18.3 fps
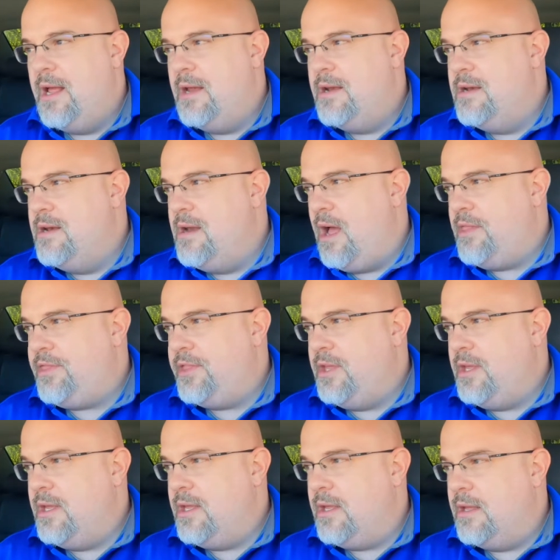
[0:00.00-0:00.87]

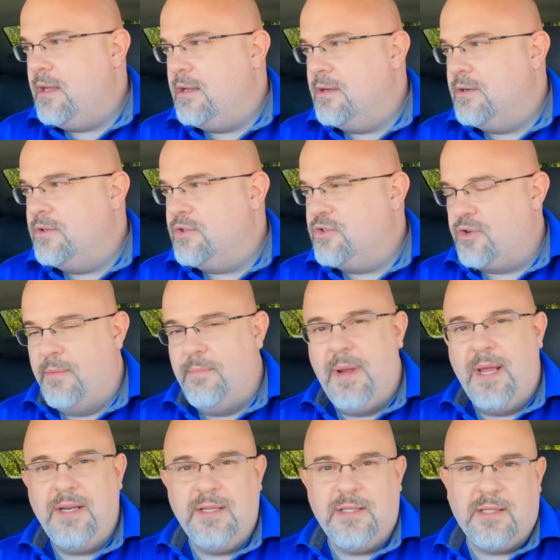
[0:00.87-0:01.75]
Nothing
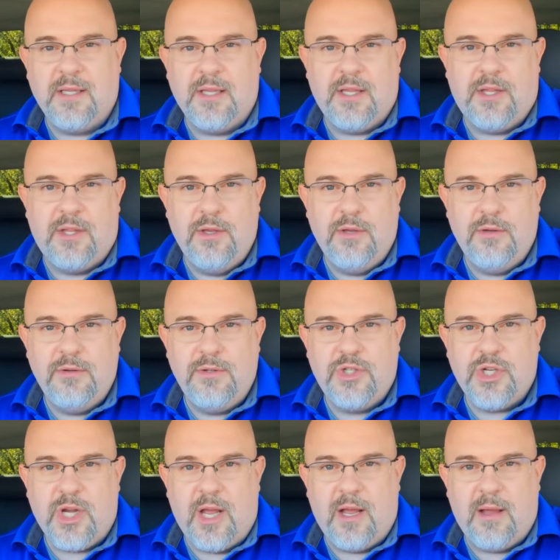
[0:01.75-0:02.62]
tremendously
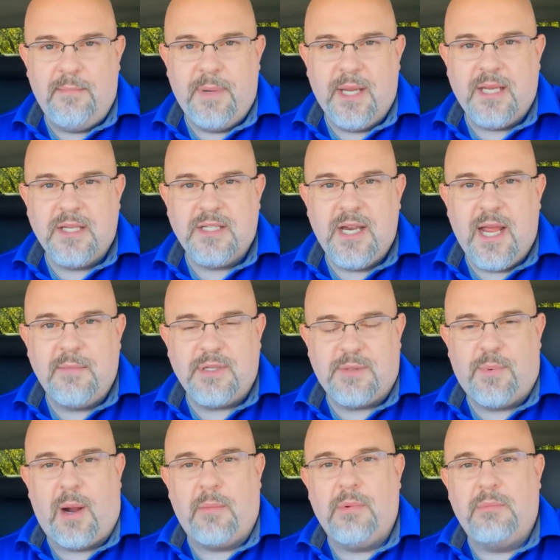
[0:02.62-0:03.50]
huge. Biggest name
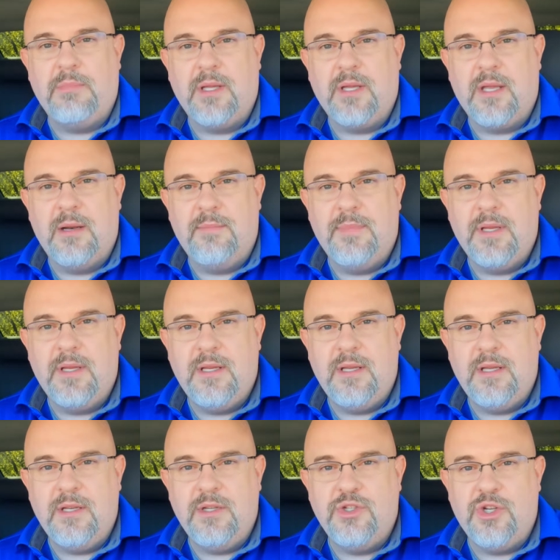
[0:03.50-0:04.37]
is probably going to
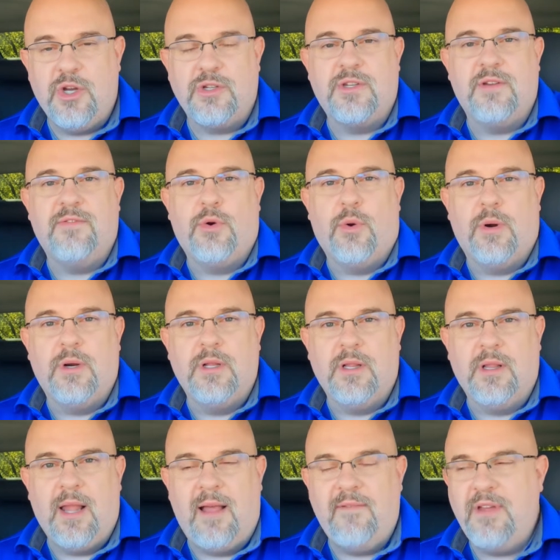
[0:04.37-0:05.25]
be Joseph
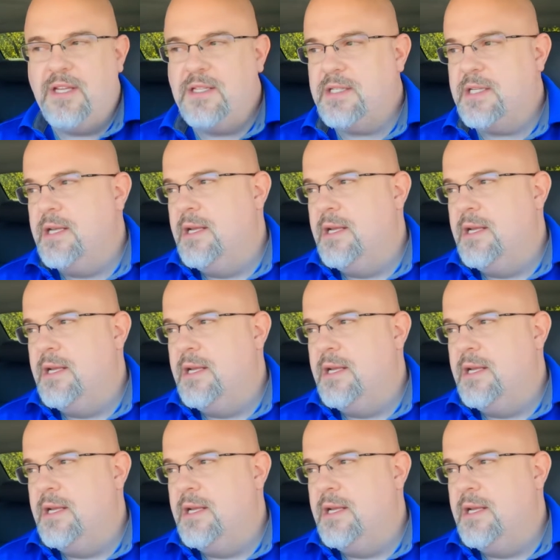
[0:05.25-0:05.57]
Gordon-Levitt